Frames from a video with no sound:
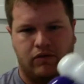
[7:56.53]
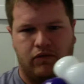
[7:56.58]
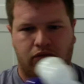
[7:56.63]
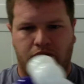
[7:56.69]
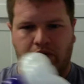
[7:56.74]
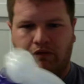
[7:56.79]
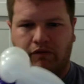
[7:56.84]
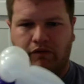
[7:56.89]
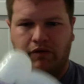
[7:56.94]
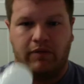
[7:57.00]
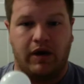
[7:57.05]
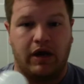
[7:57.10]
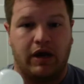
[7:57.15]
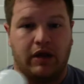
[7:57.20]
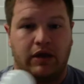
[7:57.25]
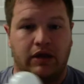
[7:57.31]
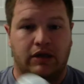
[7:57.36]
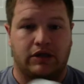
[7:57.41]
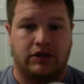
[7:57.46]
when we
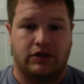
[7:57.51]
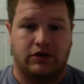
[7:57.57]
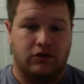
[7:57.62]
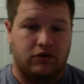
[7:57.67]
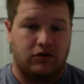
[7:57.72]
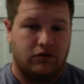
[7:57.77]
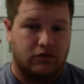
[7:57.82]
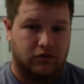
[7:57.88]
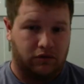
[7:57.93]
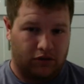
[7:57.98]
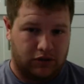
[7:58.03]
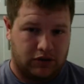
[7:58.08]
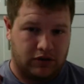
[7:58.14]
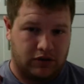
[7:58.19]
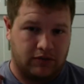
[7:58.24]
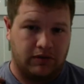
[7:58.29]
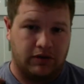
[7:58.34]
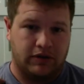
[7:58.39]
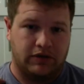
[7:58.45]
made the two
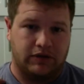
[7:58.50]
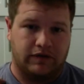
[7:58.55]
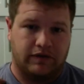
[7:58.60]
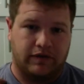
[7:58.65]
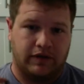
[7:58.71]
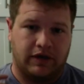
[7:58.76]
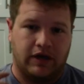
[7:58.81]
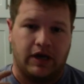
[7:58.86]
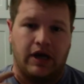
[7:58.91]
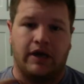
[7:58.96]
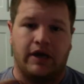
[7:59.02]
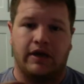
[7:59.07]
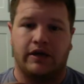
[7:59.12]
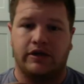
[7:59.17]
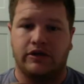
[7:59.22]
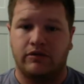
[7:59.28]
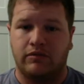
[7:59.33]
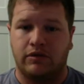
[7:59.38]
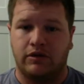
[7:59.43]
balloons for the neck and
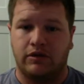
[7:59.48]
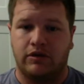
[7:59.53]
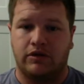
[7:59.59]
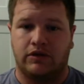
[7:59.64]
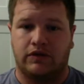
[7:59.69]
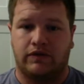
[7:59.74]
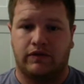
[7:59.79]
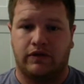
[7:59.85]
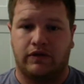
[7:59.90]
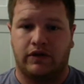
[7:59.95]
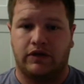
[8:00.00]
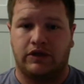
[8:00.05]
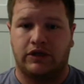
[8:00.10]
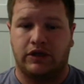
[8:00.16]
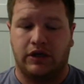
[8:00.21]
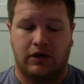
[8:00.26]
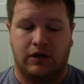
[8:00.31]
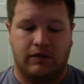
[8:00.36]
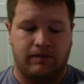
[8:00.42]
2 balloons for the
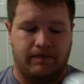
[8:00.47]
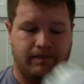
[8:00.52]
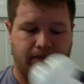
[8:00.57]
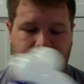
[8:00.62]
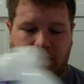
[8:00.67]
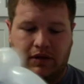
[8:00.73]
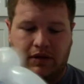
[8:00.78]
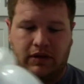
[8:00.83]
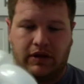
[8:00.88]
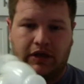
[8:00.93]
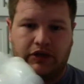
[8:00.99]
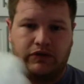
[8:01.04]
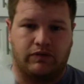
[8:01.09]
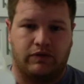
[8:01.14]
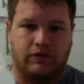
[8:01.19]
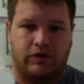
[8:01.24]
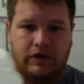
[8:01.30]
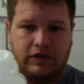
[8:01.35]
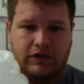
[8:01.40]
chin, that's
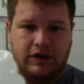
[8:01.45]
where this